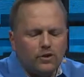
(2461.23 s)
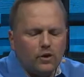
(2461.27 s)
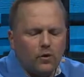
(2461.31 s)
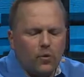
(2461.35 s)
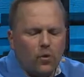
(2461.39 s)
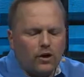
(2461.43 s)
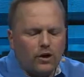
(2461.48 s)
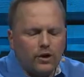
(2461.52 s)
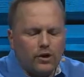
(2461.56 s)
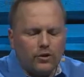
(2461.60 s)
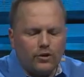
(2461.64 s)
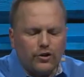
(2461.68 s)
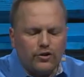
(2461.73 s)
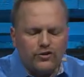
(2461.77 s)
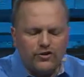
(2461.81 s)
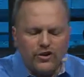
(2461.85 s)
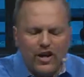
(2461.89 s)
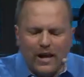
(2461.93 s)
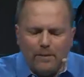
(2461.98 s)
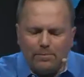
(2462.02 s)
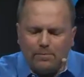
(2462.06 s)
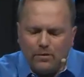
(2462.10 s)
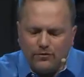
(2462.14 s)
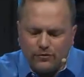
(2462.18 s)
one of your
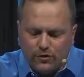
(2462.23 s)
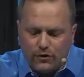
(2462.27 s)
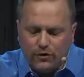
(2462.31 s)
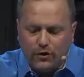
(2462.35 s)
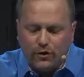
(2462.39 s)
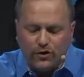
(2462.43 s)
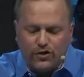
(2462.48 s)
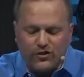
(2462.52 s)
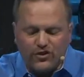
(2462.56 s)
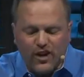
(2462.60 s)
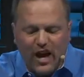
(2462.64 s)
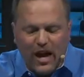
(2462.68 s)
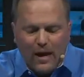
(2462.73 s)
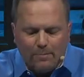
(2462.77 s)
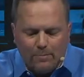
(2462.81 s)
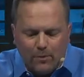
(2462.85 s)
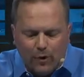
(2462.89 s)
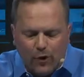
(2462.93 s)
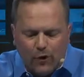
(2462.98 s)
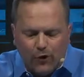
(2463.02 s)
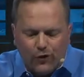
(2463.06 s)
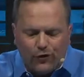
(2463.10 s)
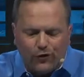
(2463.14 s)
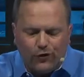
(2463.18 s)
disciples, to your
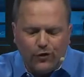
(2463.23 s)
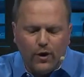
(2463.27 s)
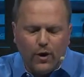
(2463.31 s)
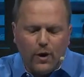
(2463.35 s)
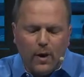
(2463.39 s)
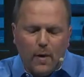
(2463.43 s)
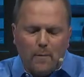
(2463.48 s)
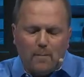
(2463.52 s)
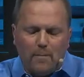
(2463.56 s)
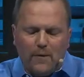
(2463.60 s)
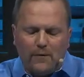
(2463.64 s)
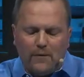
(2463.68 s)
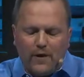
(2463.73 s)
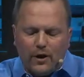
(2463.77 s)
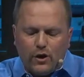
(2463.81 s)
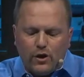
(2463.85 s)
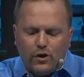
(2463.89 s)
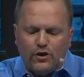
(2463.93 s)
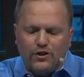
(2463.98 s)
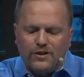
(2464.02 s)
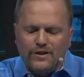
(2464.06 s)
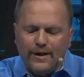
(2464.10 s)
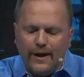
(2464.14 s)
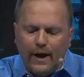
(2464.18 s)
disciples, but they
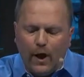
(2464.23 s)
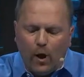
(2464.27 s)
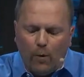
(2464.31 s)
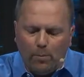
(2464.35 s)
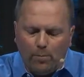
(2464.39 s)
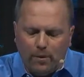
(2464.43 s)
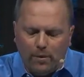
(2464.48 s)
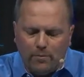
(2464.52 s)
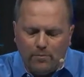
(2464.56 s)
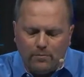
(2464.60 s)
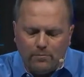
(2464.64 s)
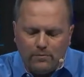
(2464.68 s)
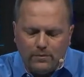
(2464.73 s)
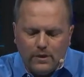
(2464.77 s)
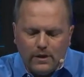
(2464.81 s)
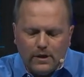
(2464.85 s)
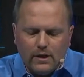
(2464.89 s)
couldn't help him.